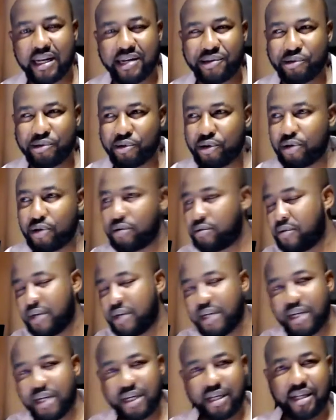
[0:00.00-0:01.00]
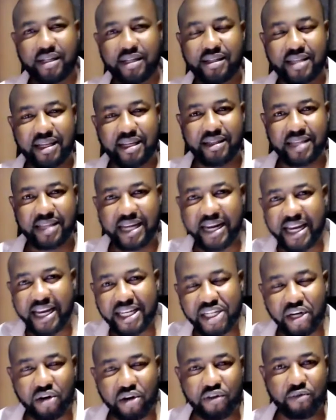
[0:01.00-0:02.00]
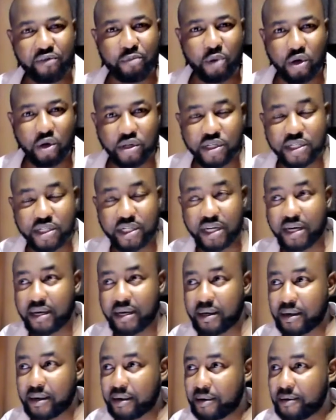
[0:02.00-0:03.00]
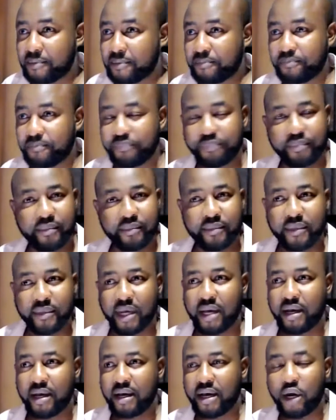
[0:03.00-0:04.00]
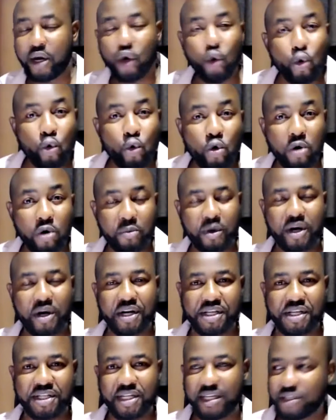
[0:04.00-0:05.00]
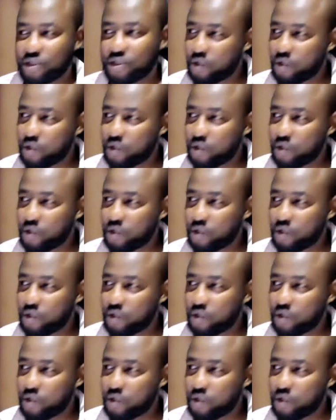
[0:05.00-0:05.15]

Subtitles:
You know, the nature of most lukewarm Christians,